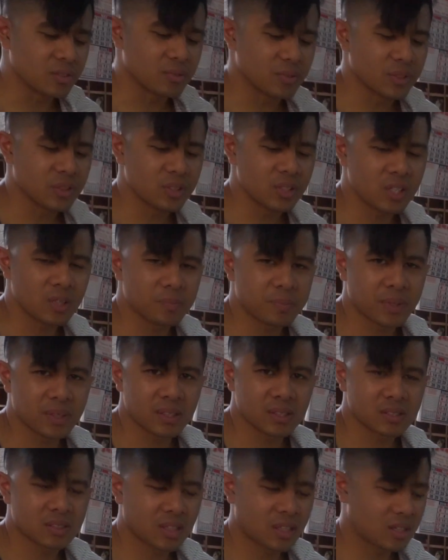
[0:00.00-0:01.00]
When you eat
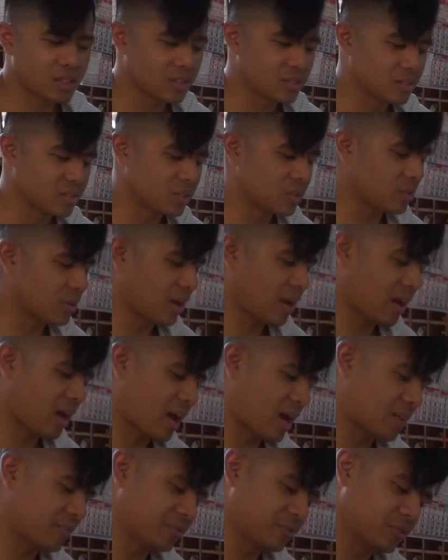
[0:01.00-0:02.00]
pandesal, you
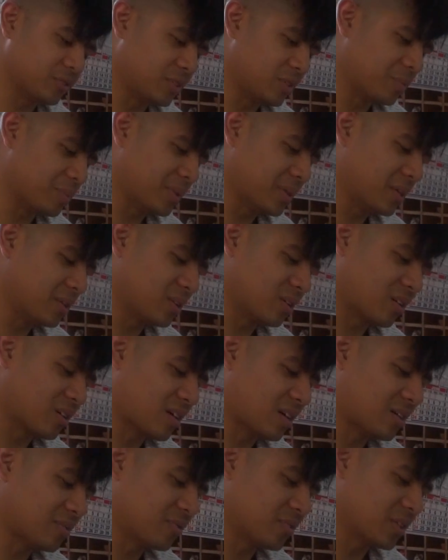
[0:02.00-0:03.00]
have to
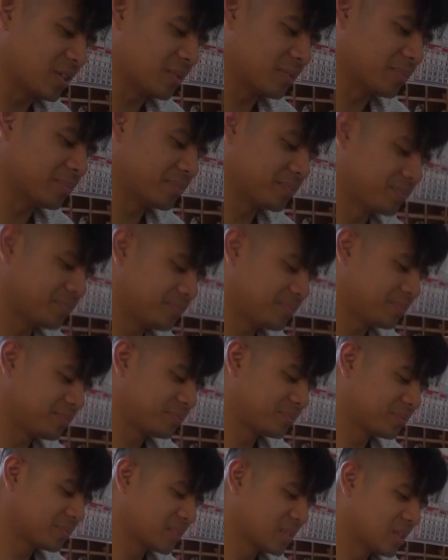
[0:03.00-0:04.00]
with the
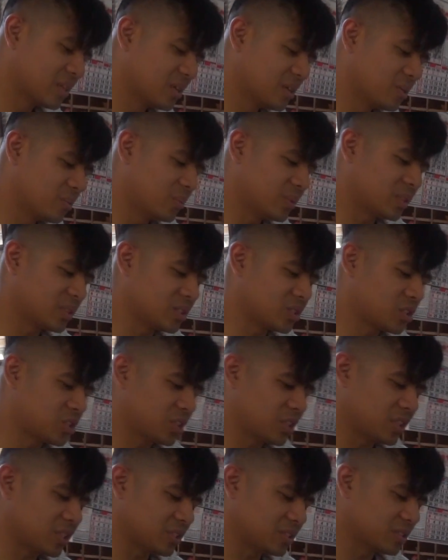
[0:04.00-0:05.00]
cheese. With the
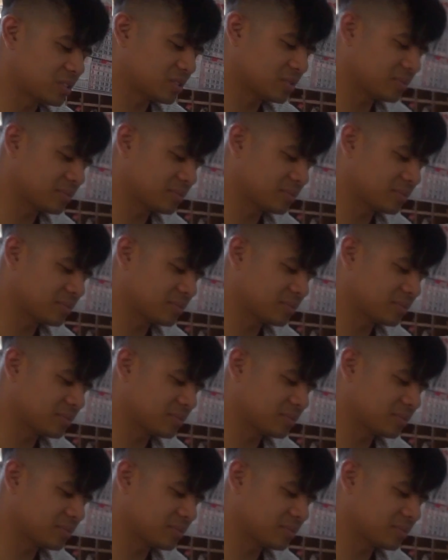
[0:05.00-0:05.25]
cheese.